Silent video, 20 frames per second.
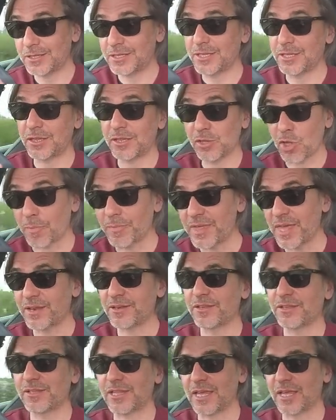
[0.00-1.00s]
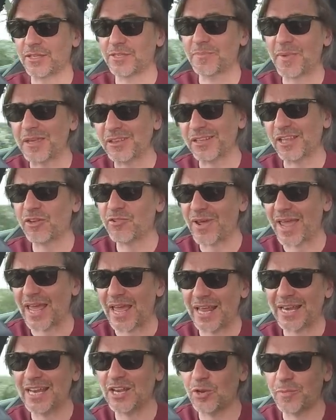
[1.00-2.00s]
to stop the understeer, to basically create
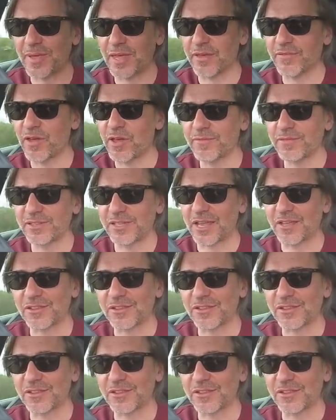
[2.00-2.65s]
a little bit of oversteer.